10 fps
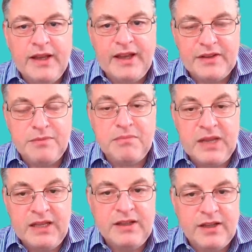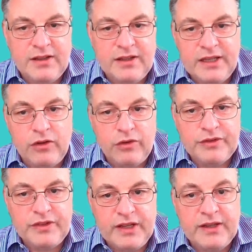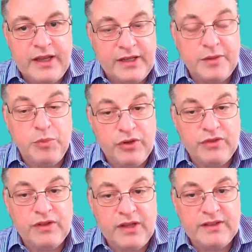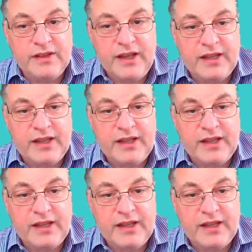has immediately logged in and impersonated